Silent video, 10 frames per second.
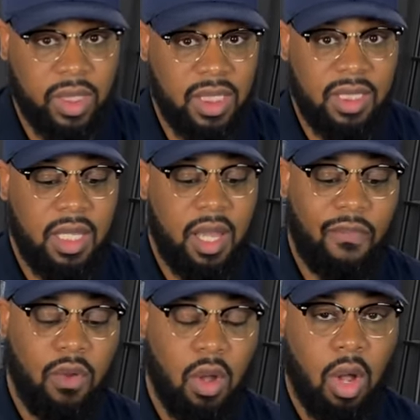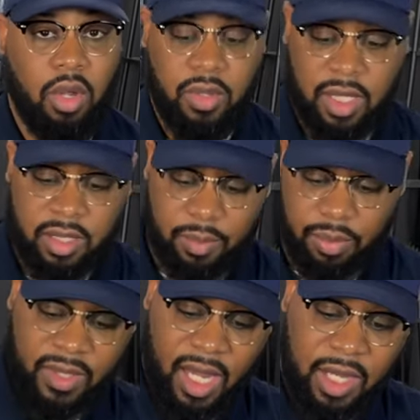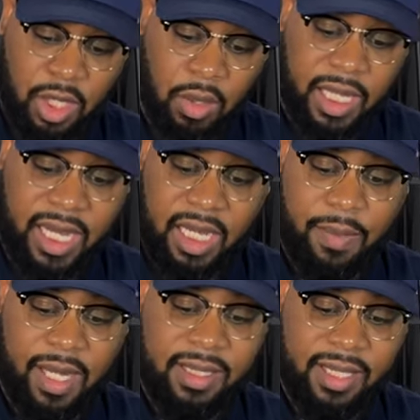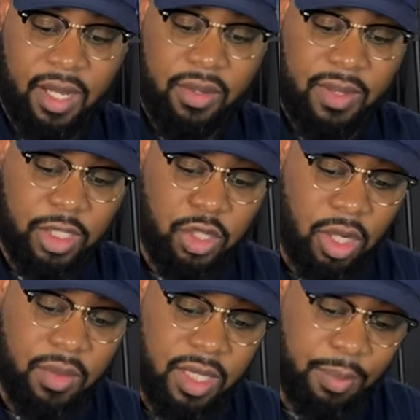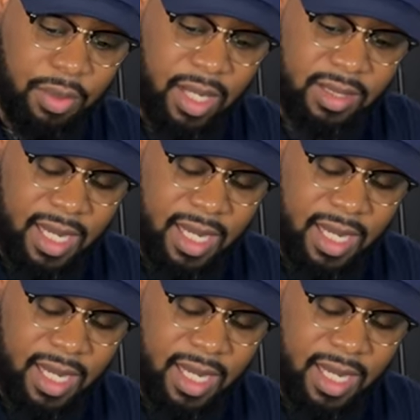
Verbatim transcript: With DTF, all you need is a press. And don't let anybody tell you that you don't need a press.